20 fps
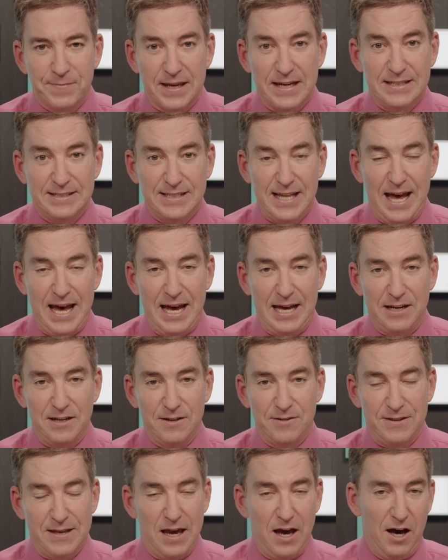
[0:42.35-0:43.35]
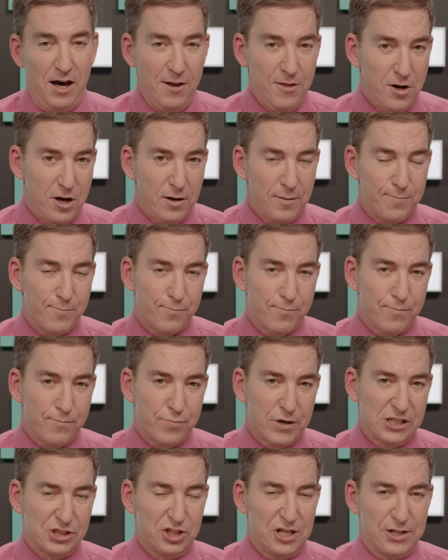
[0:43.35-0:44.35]
is that the other
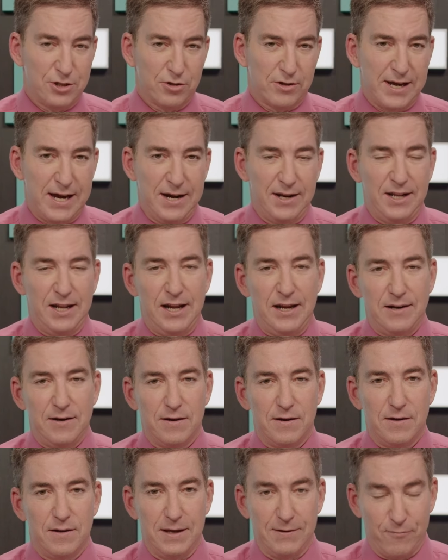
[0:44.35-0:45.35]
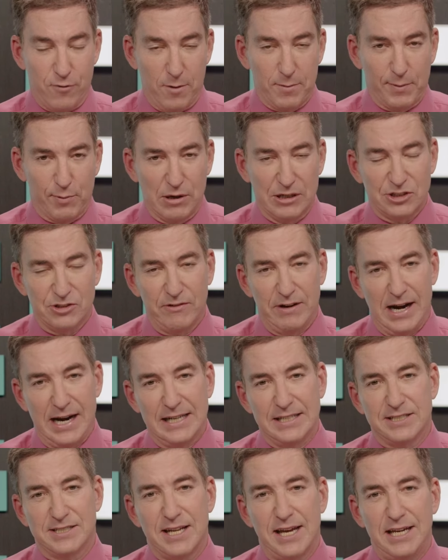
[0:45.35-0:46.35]
presidential candidate, the former president of the
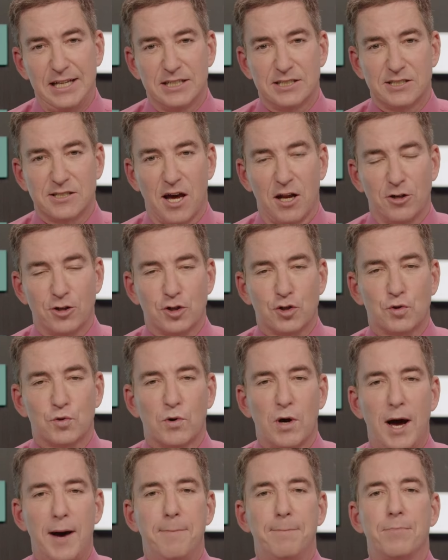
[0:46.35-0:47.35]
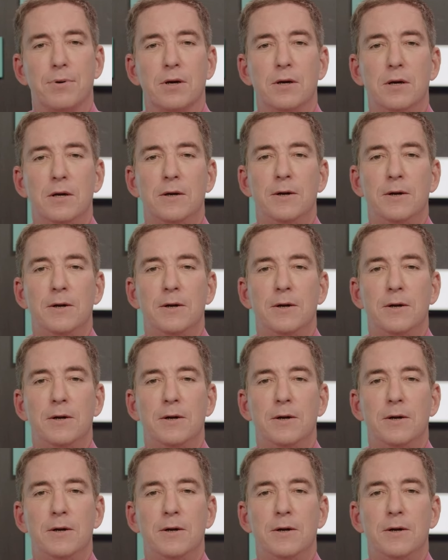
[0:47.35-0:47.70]
United States, Donald Trump,